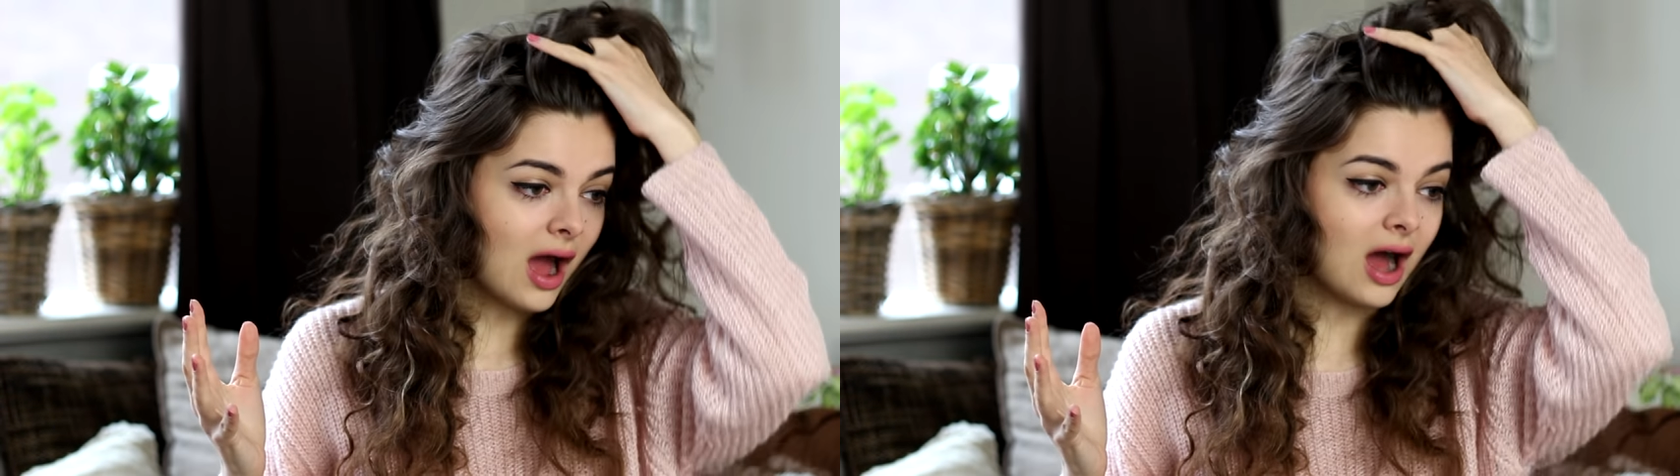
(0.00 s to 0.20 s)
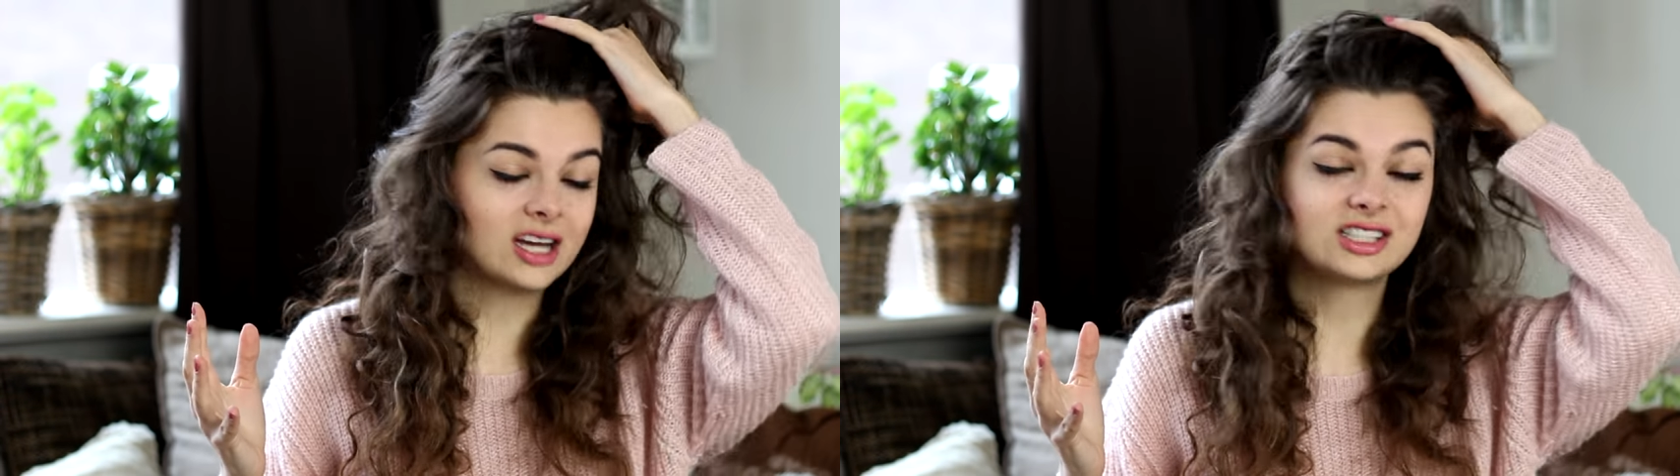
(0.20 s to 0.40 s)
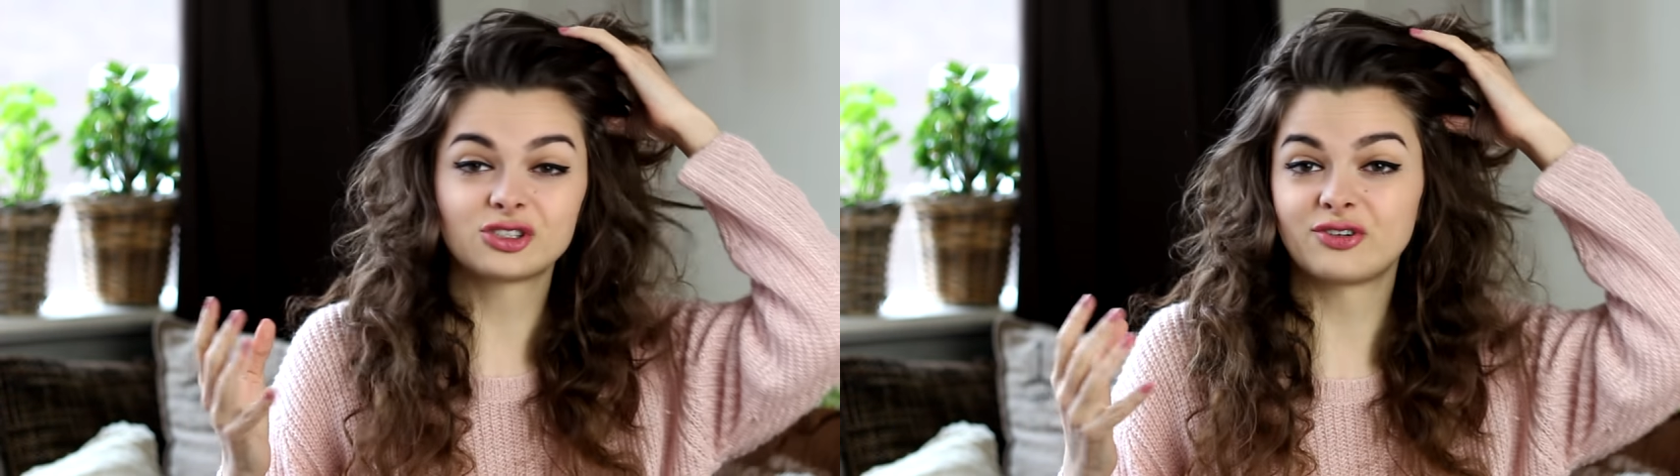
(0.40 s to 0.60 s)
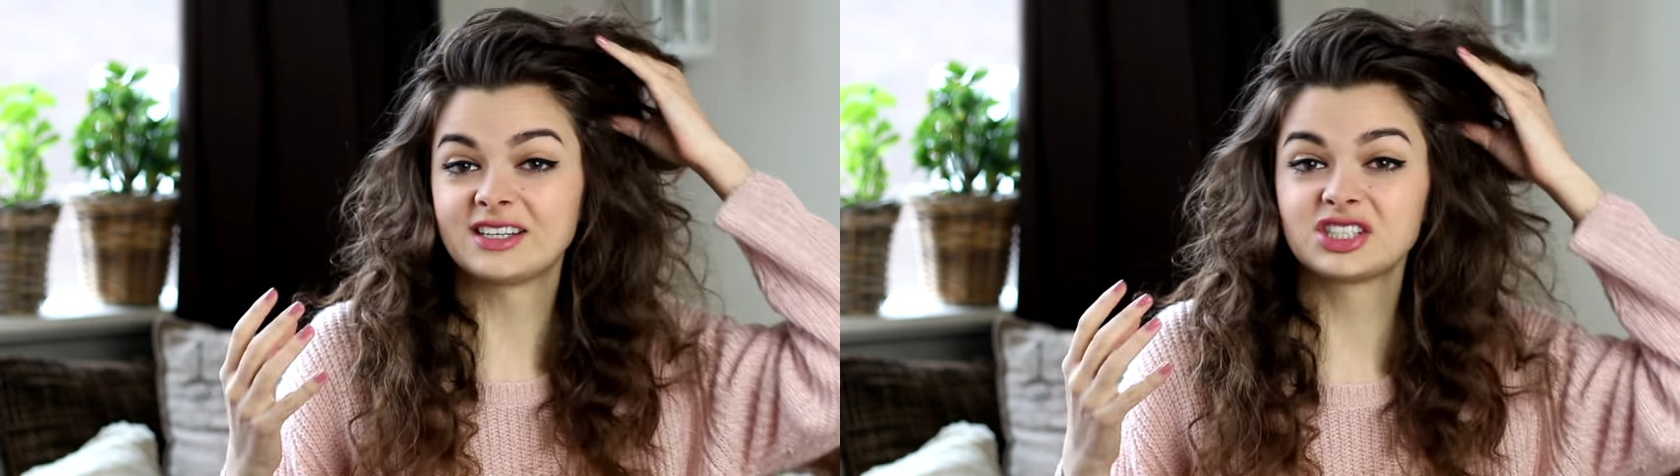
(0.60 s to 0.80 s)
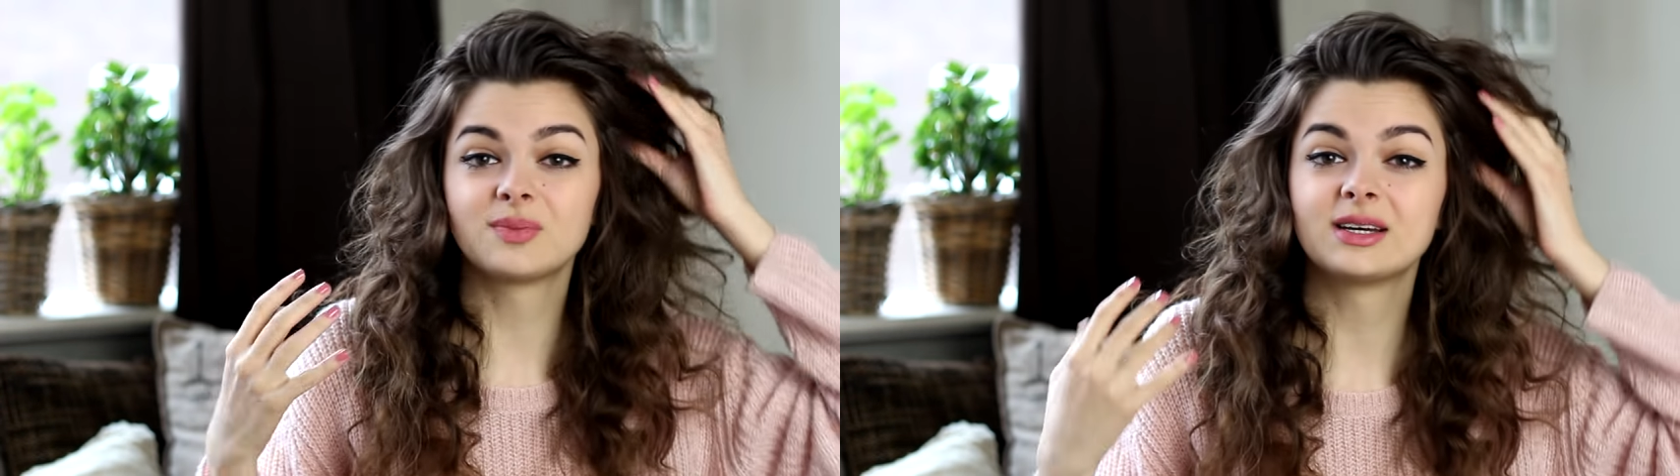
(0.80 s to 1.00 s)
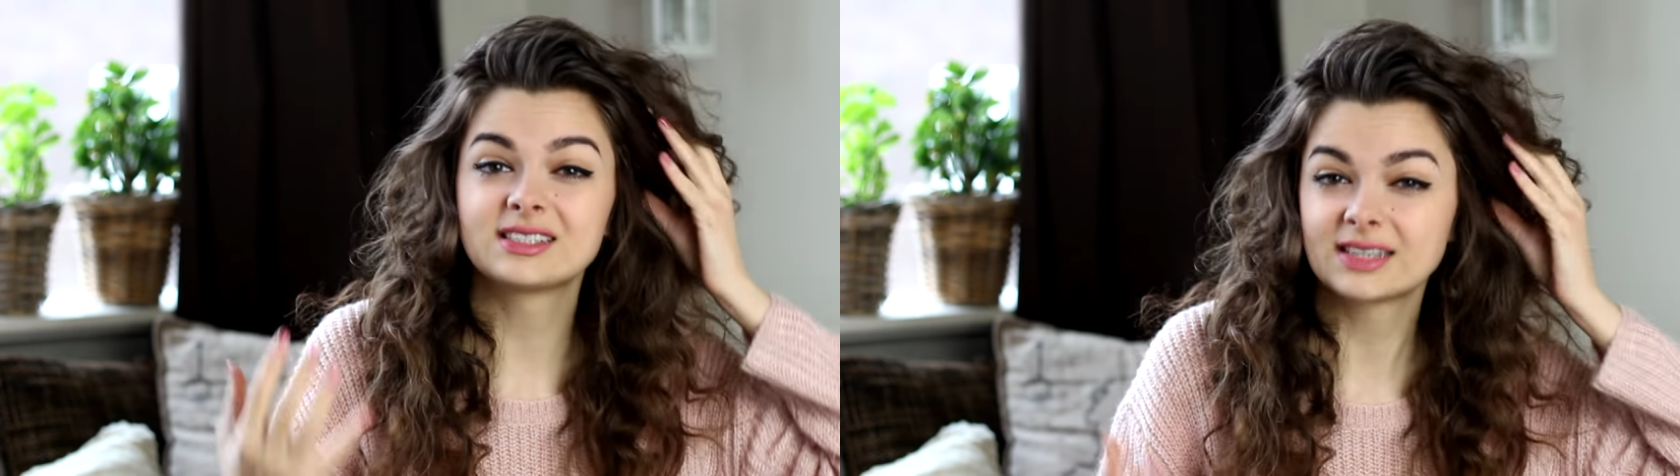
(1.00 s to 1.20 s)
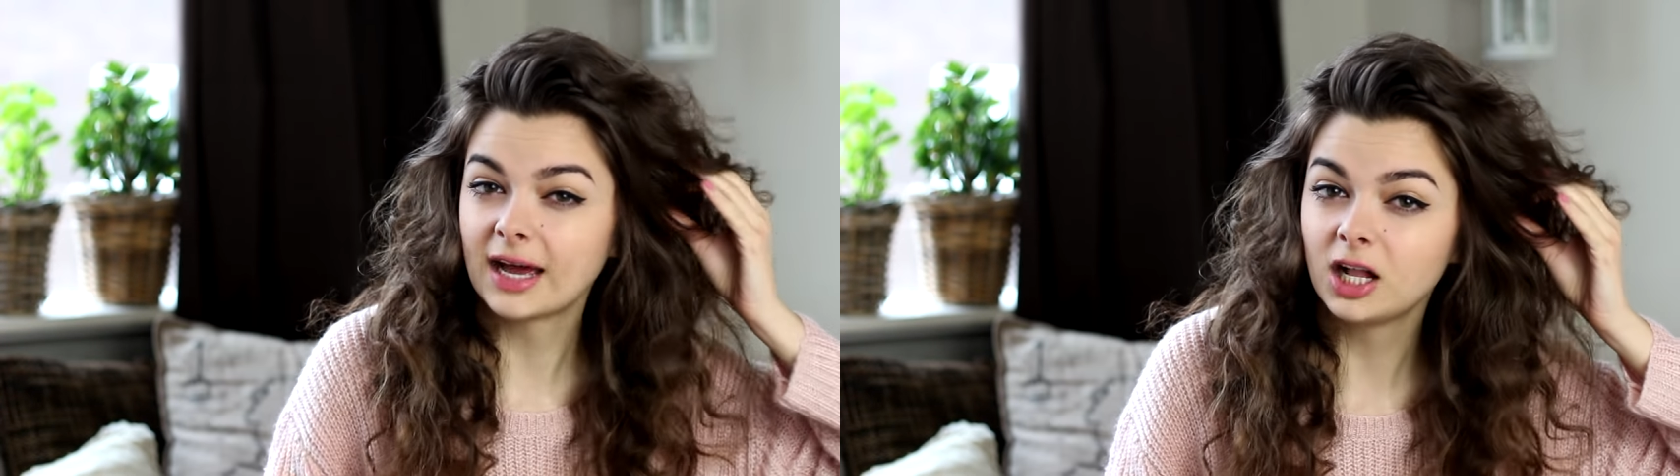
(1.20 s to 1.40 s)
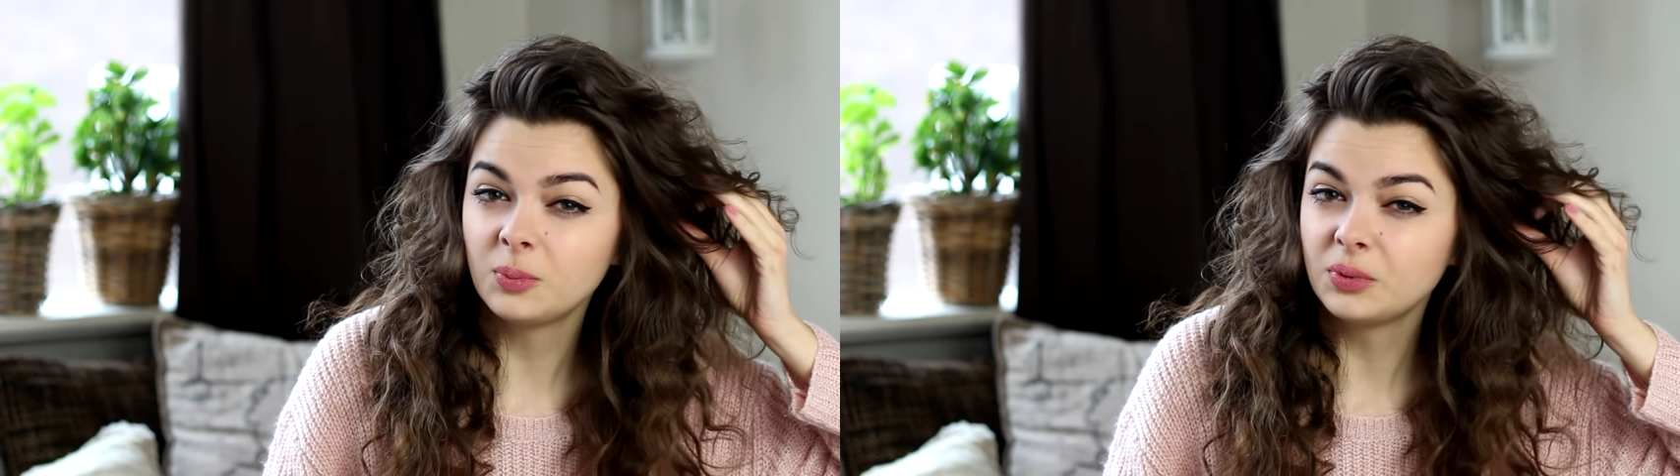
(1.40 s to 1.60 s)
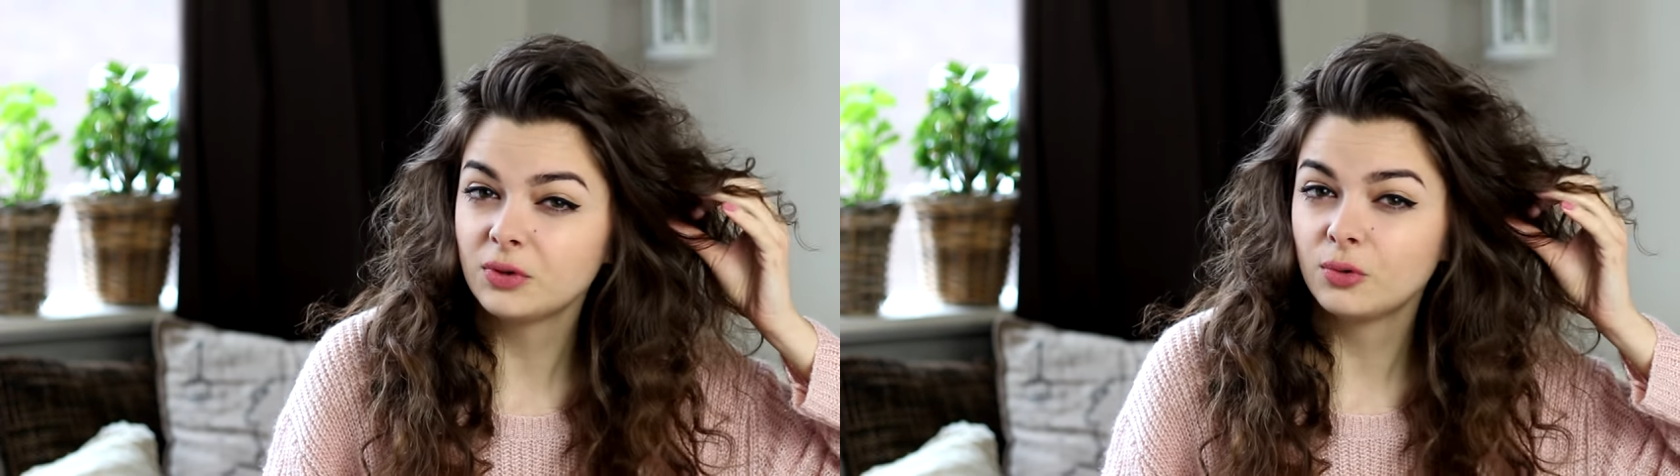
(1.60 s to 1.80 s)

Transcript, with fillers: I scratched my scalp